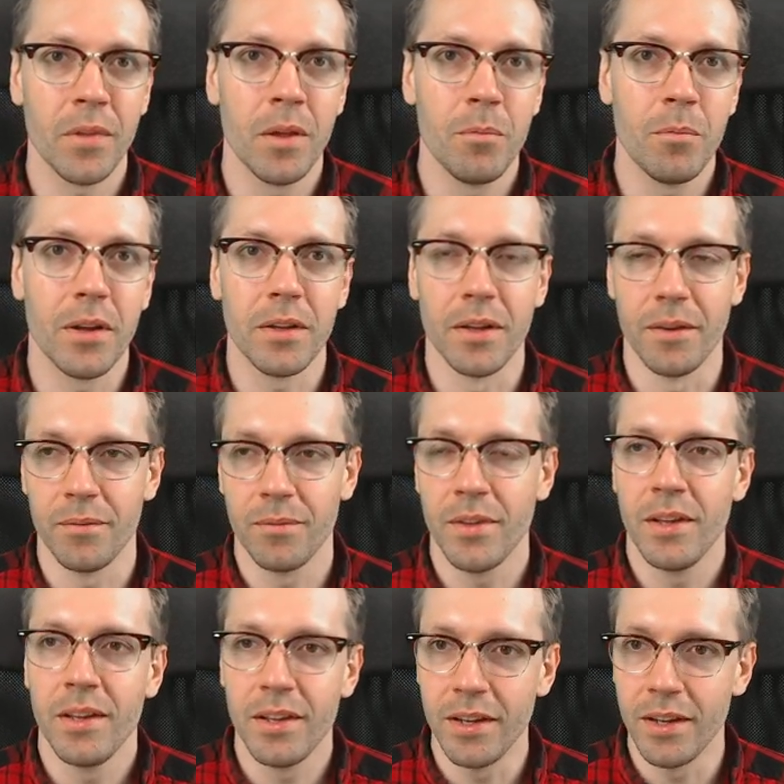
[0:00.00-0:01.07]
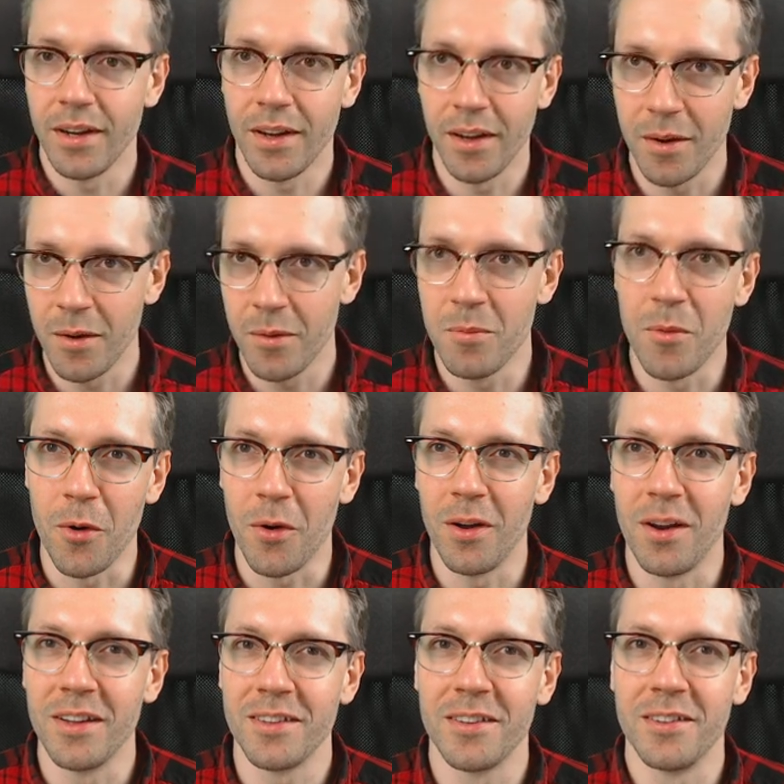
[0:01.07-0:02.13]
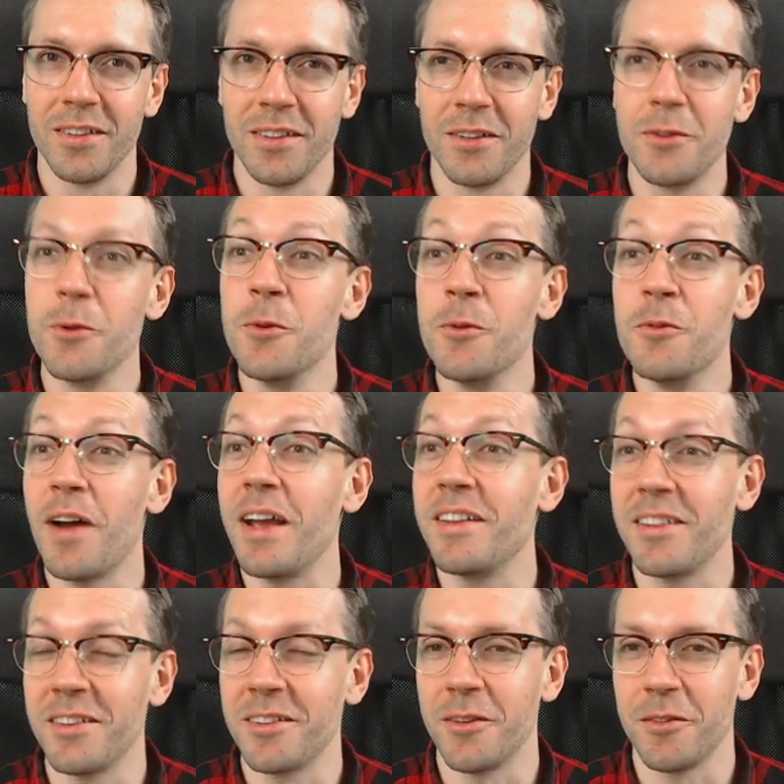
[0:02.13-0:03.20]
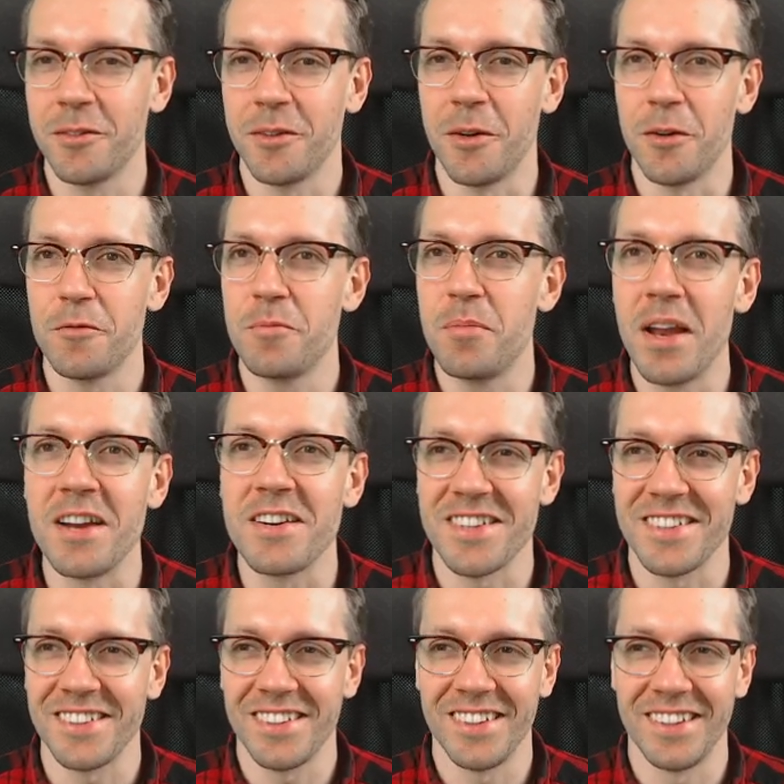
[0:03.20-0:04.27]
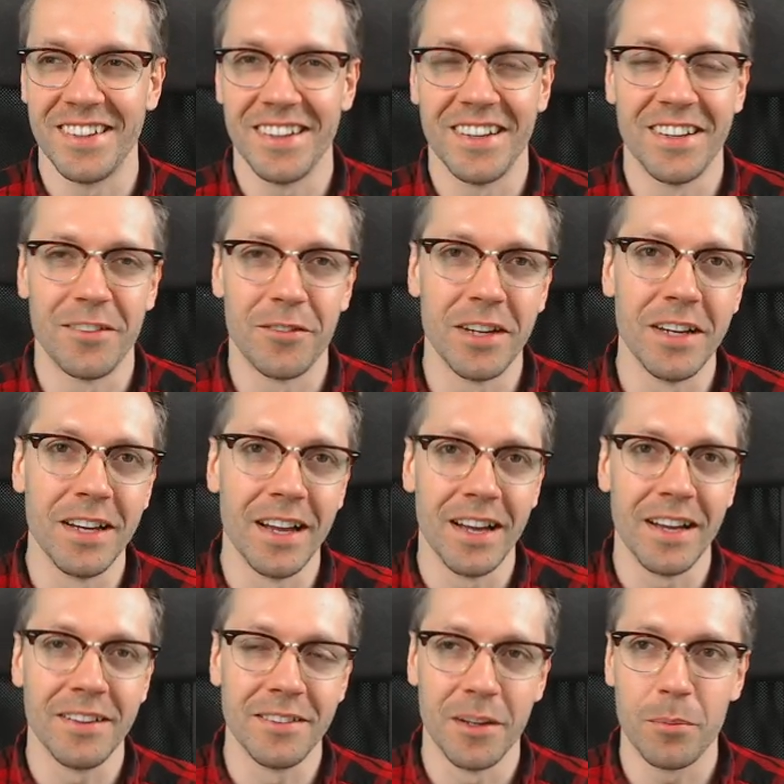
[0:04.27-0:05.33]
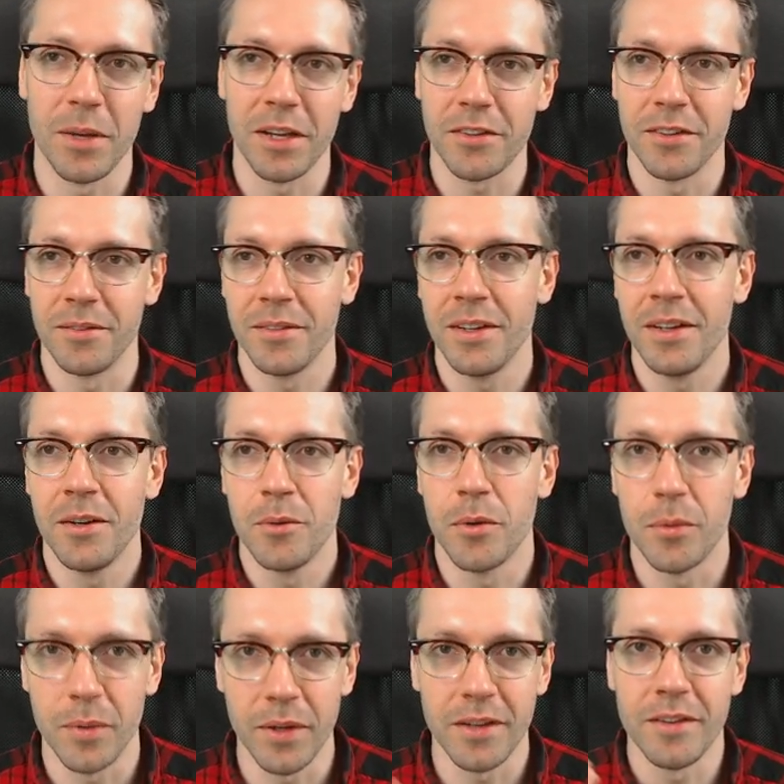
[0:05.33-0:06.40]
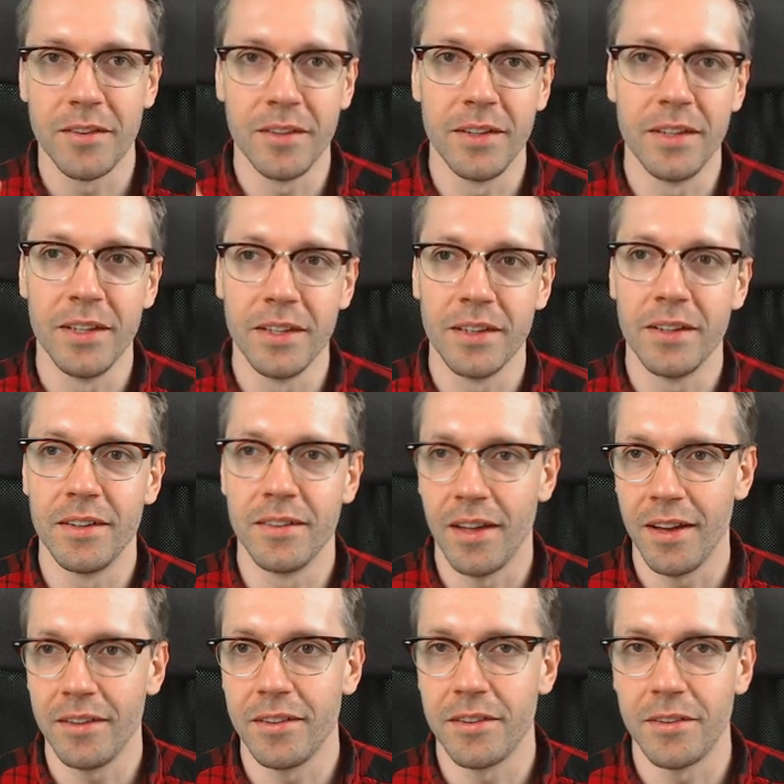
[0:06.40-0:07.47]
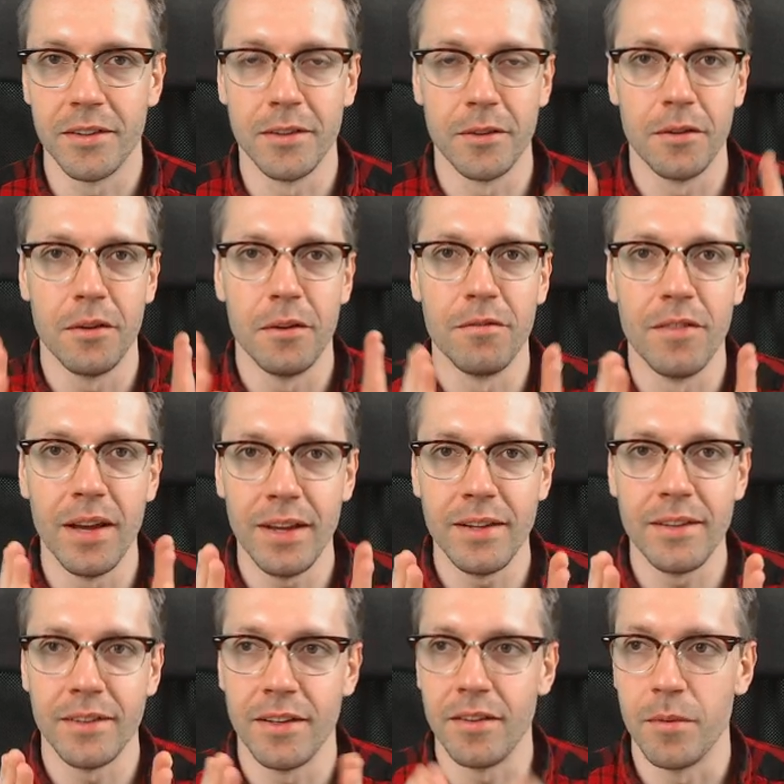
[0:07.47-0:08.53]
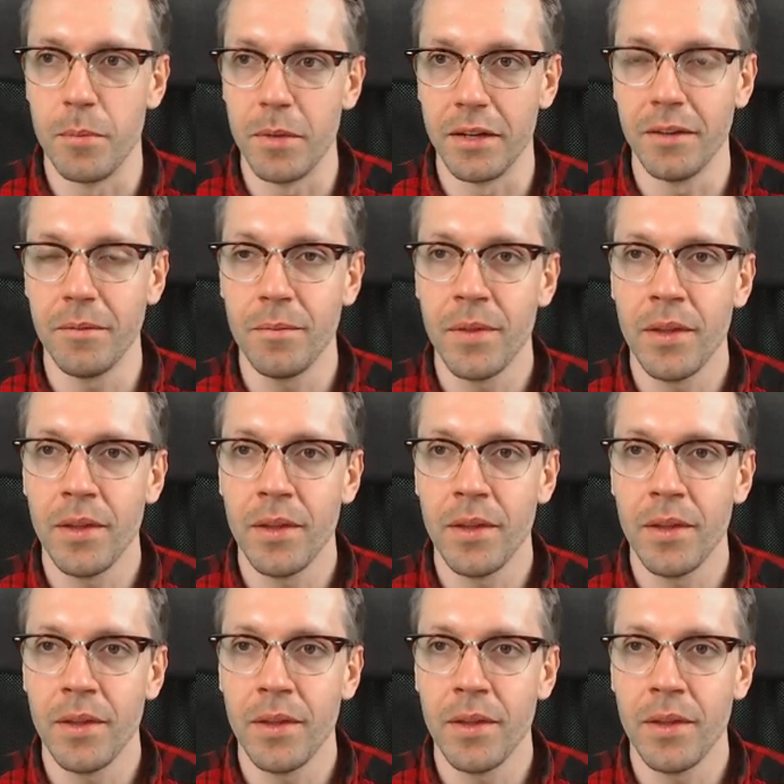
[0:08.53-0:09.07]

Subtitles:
But yeah, here are more or less the two faces of pleasure, and I really like that picture. What we can see here is either a vase in the middle,